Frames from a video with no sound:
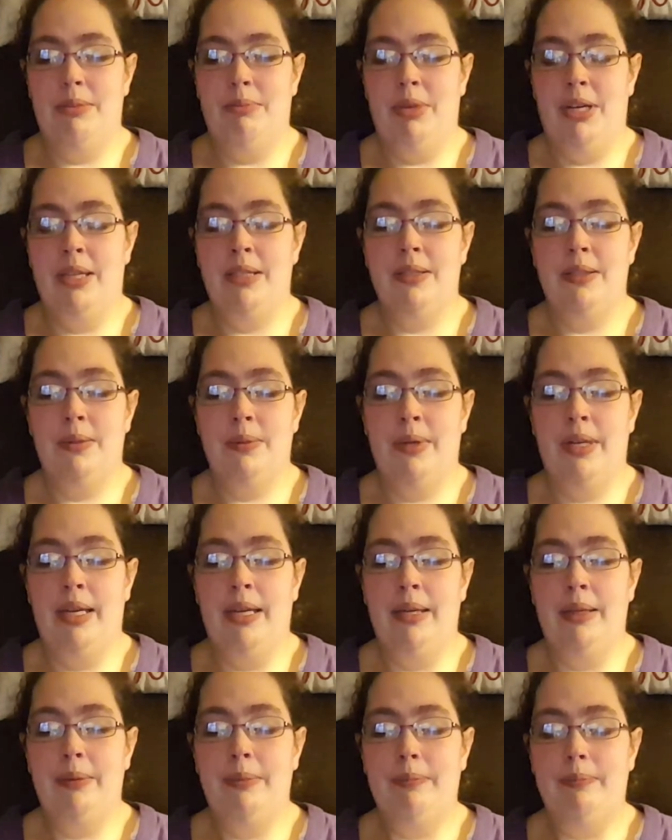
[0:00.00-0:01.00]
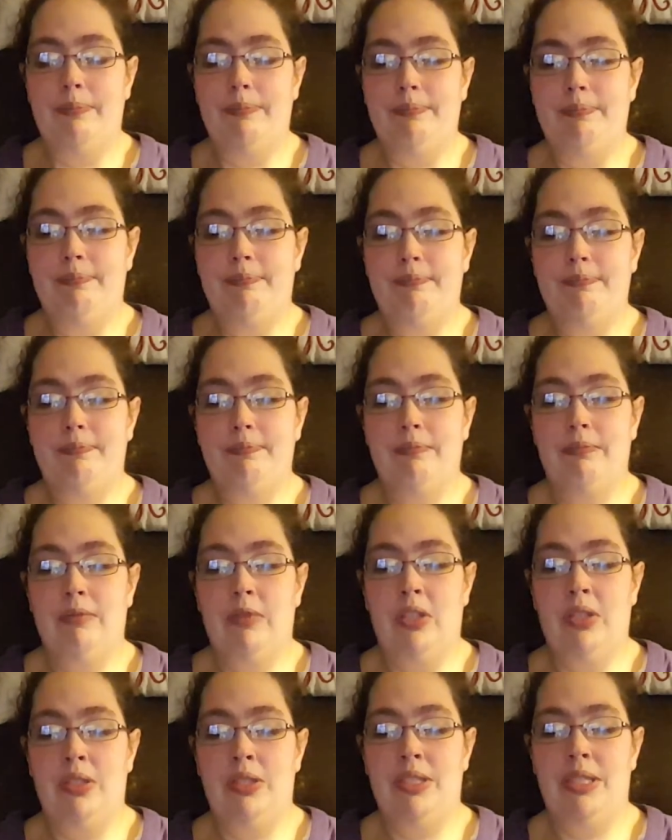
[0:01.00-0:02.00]
passed away
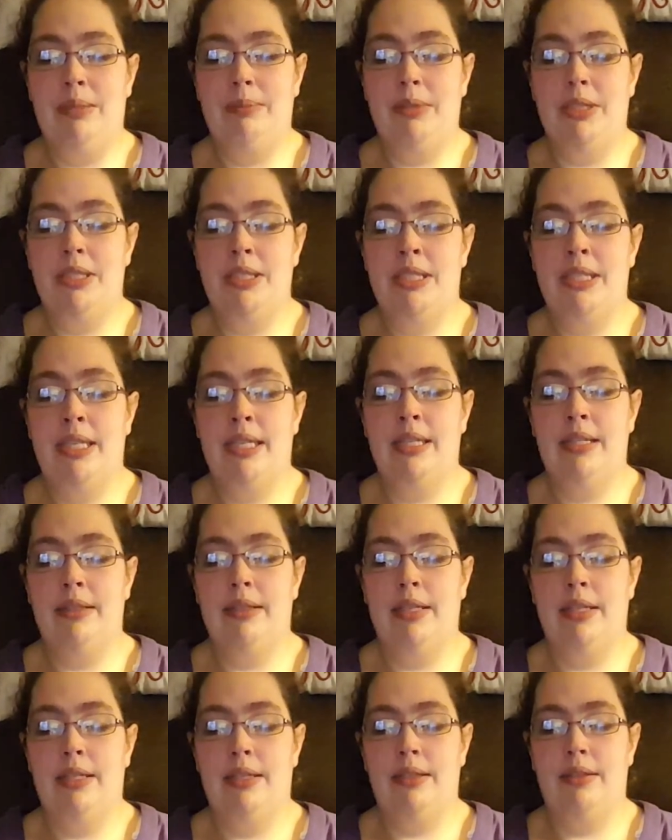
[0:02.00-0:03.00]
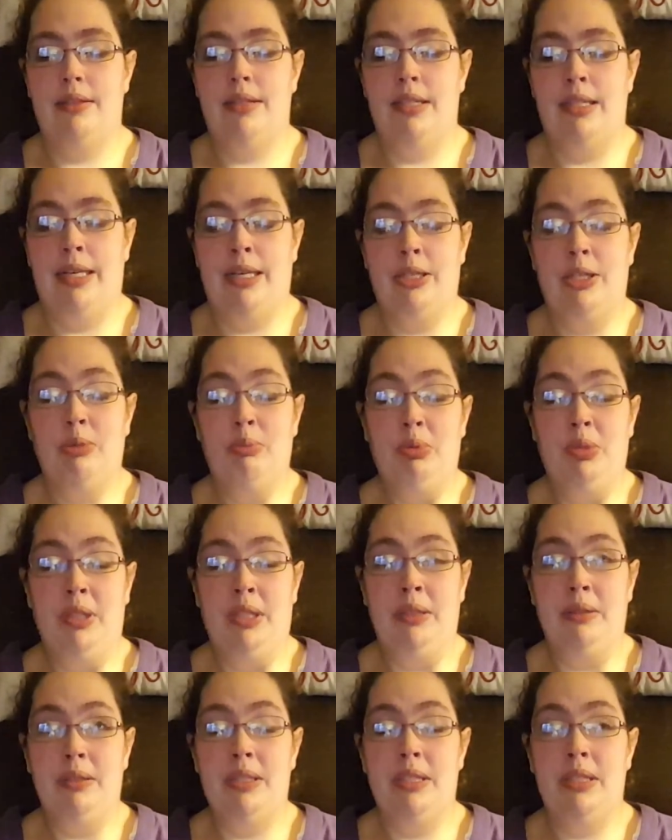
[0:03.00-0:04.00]
Thursday, March 10, and the doctor
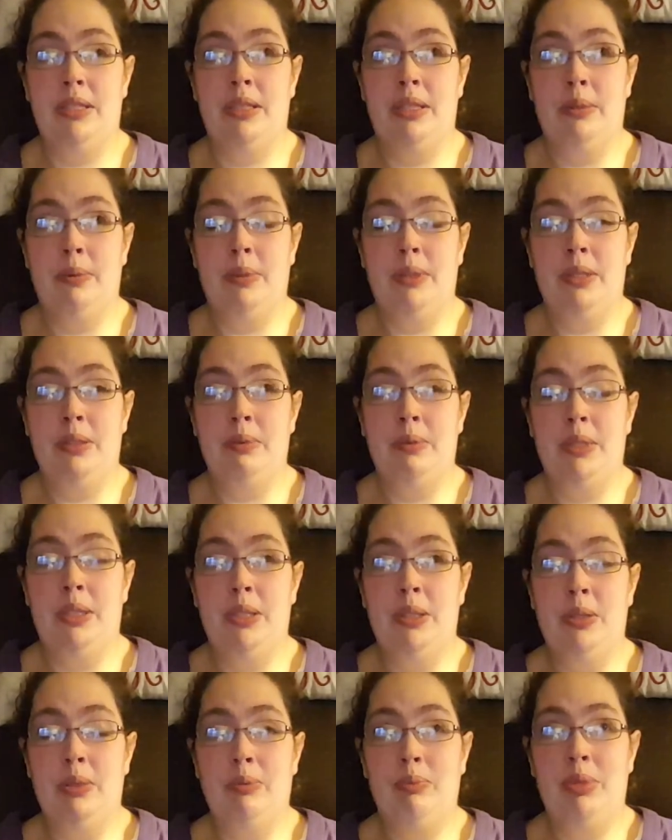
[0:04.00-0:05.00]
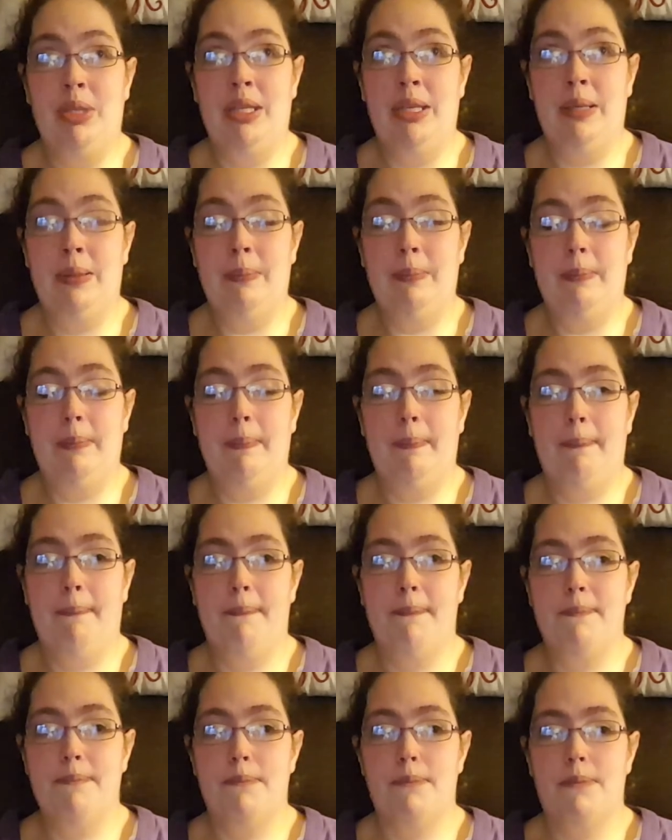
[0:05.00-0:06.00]
pronounced her at 1:22 p.m.
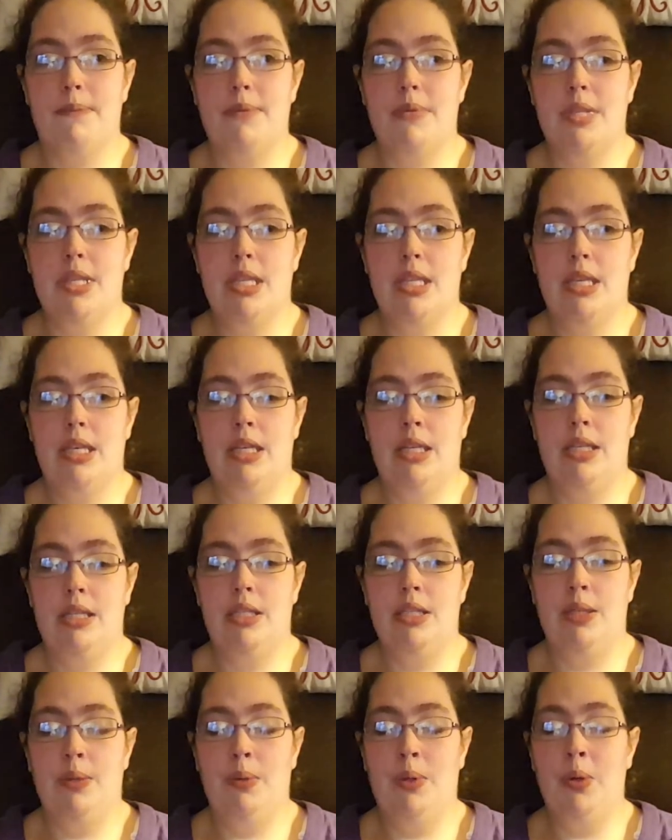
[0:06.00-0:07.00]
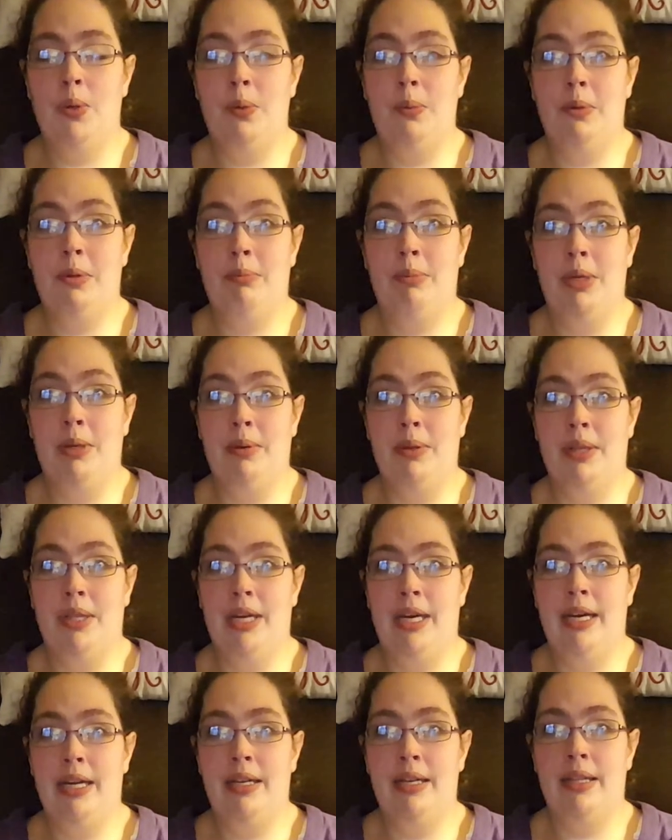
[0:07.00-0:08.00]
And she went home to be with
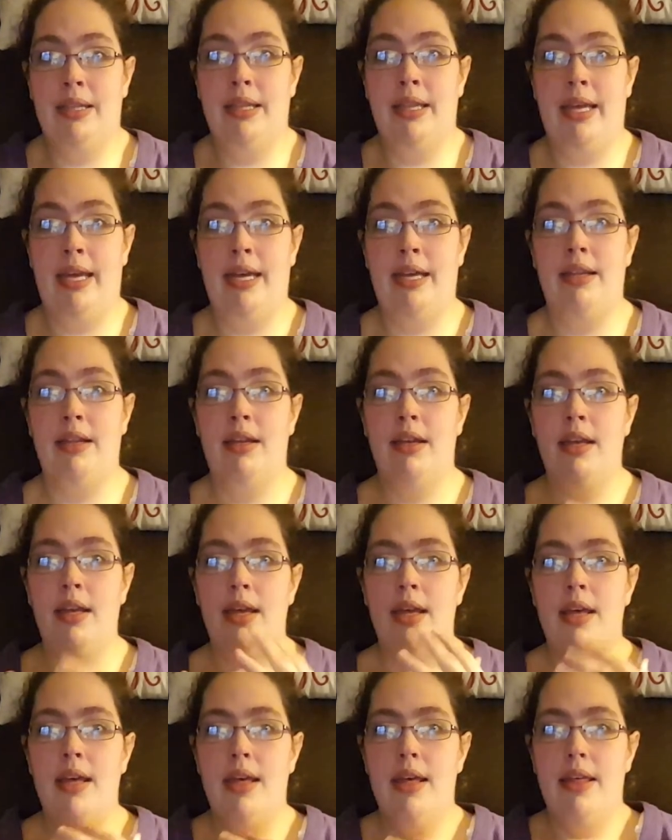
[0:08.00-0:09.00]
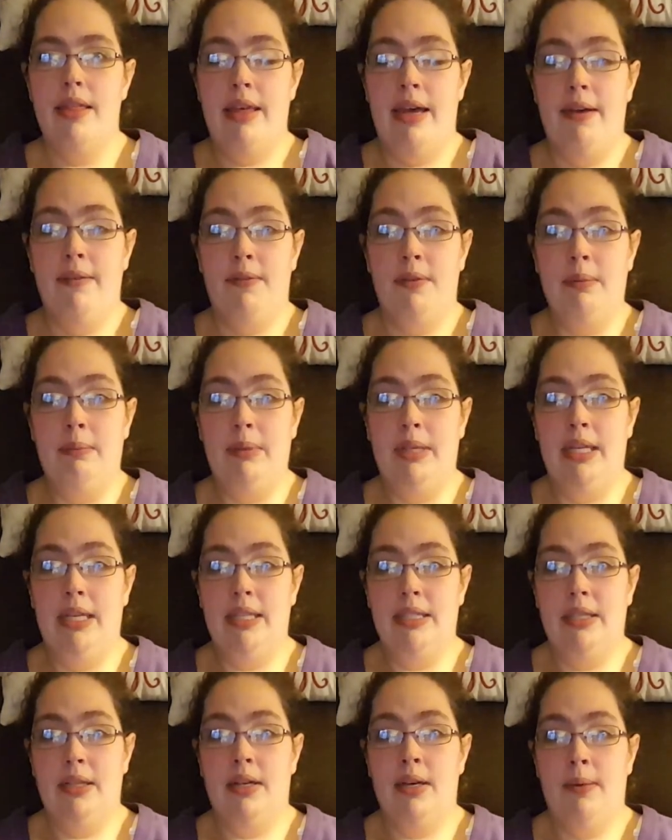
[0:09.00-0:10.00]
God, and that for me
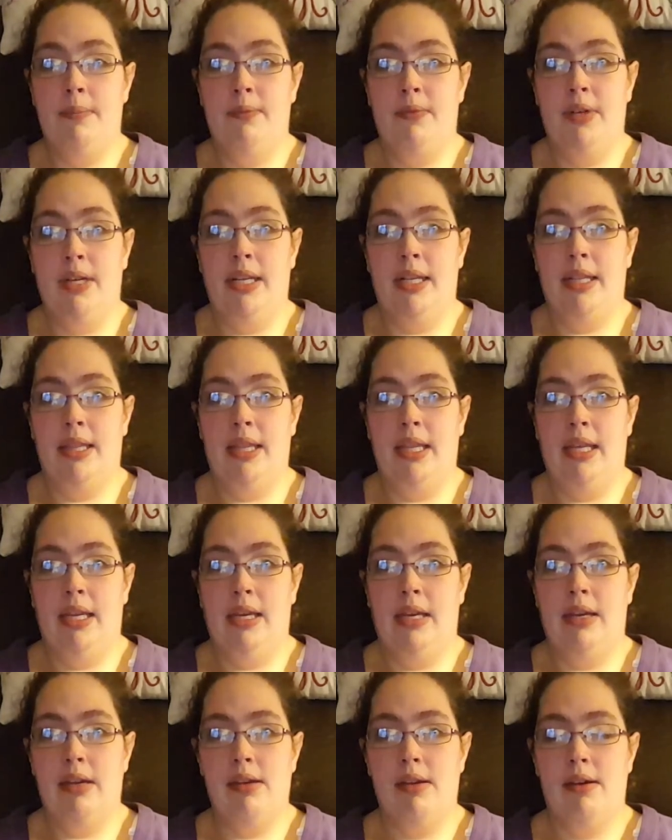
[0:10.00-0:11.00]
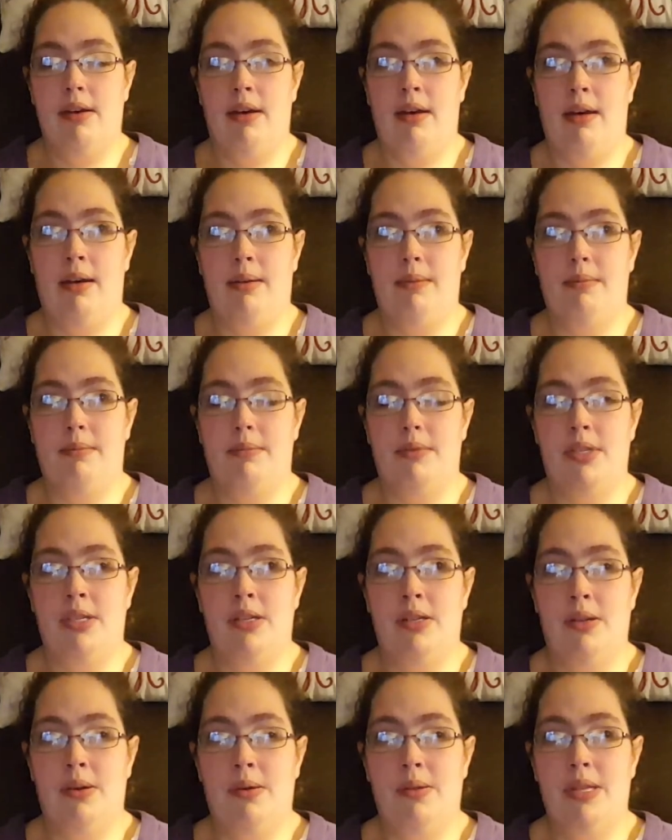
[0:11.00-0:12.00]
is a comforting thing,
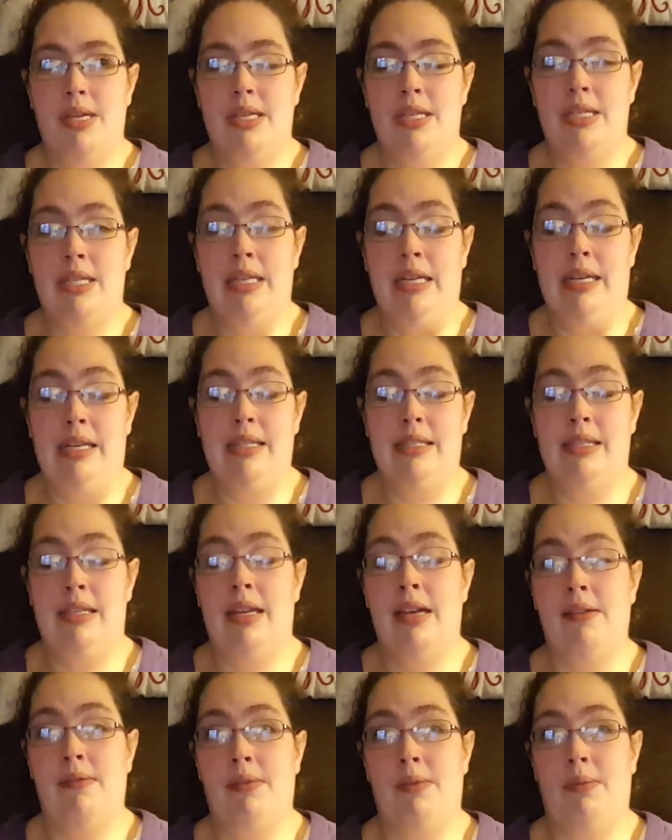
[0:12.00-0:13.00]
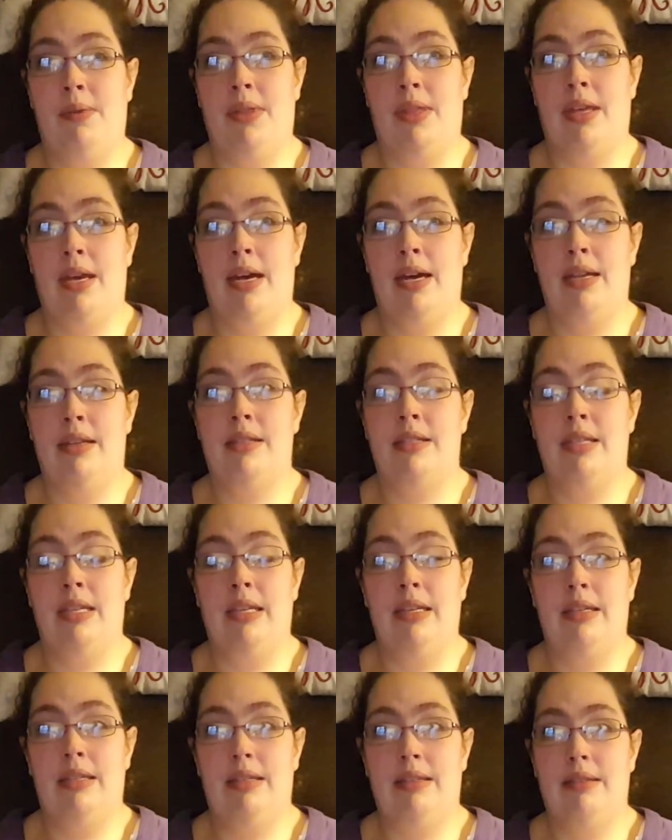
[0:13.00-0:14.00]
to know that she is in heaven with God.
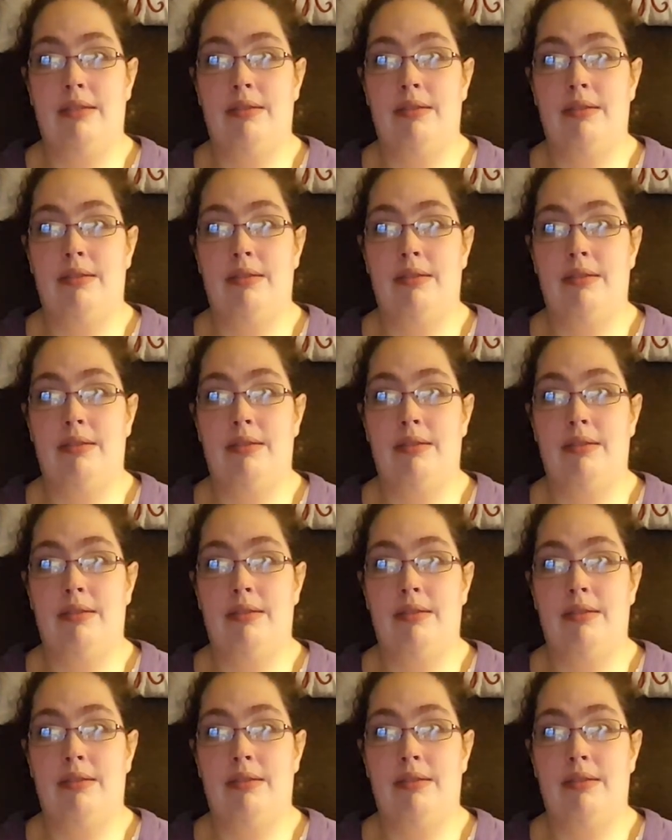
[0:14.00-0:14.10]
She's